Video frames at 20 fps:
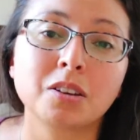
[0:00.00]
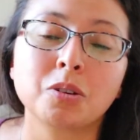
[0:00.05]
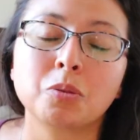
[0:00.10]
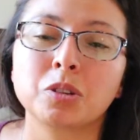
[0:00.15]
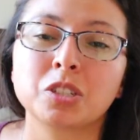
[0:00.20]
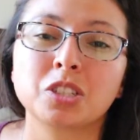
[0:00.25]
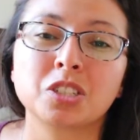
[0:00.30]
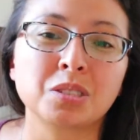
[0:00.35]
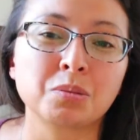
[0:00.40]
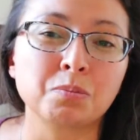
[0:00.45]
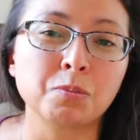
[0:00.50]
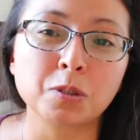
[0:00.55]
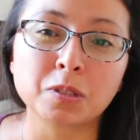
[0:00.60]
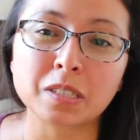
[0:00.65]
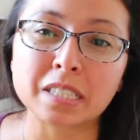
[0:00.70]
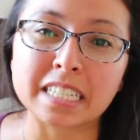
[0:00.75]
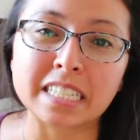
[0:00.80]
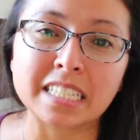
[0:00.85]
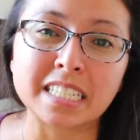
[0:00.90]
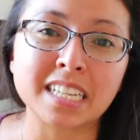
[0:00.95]
which is
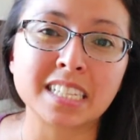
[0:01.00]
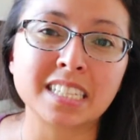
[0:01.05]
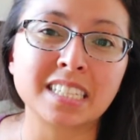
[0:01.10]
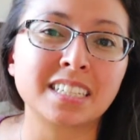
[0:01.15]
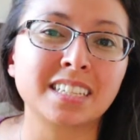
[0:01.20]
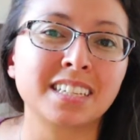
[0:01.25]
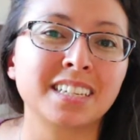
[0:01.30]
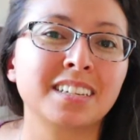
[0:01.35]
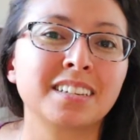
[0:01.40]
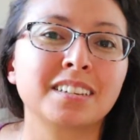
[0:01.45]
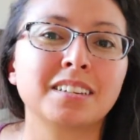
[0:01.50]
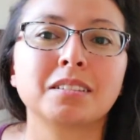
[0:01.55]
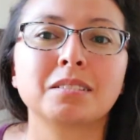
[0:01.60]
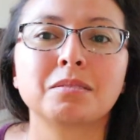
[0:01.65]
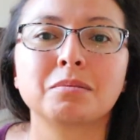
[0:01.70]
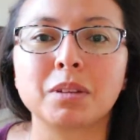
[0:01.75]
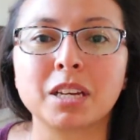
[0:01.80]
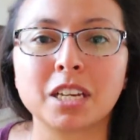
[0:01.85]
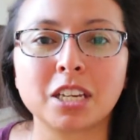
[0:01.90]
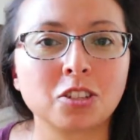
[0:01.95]
mostly dusting,
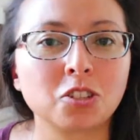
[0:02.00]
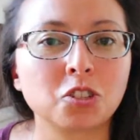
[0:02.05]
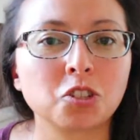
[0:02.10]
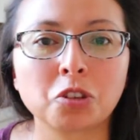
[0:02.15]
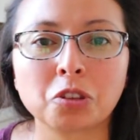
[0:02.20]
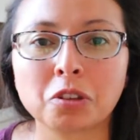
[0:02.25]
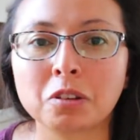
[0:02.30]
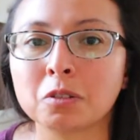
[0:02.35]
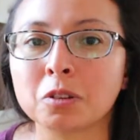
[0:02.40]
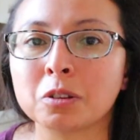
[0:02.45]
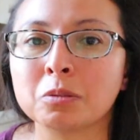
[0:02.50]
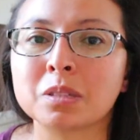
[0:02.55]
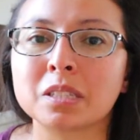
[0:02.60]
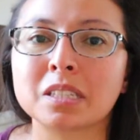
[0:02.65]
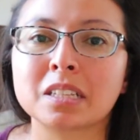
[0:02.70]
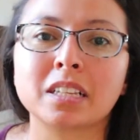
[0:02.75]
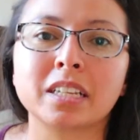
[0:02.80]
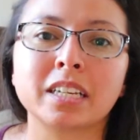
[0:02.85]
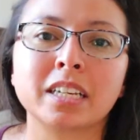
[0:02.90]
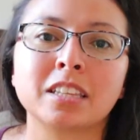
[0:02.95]
making sure their room is
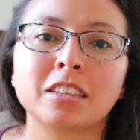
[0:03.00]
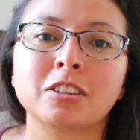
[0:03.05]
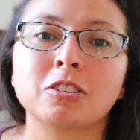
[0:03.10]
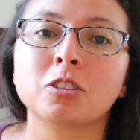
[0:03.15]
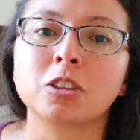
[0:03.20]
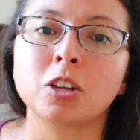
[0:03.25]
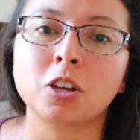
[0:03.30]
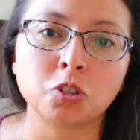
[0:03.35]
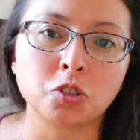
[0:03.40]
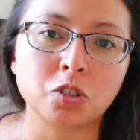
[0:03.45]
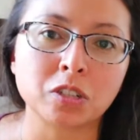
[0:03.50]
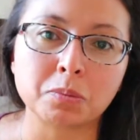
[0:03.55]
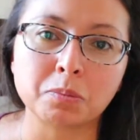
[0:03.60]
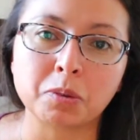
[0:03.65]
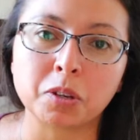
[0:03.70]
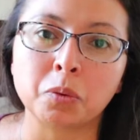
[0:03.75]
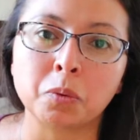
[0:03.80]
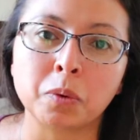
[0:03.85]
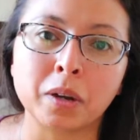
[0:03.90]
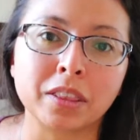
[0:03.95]
clean, their laundry's
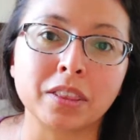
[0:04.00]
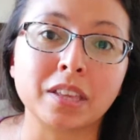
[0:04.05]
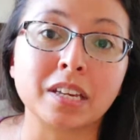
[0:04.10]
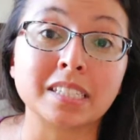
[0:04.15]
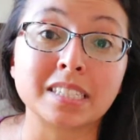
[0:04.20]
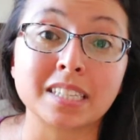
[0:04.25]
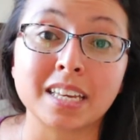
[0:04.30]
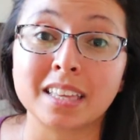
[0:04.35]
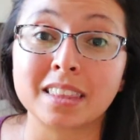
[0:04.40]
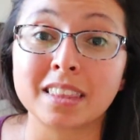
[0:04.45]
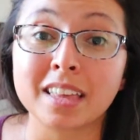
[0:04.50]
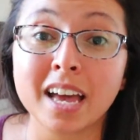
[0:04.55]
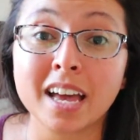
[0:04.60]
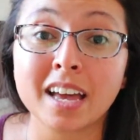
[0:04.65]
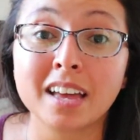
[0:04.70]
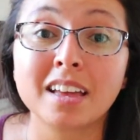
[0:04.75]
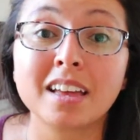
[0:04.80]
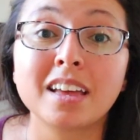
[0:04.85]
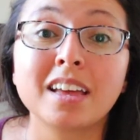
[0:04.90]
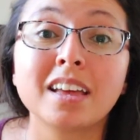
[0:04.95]
put away, things like that,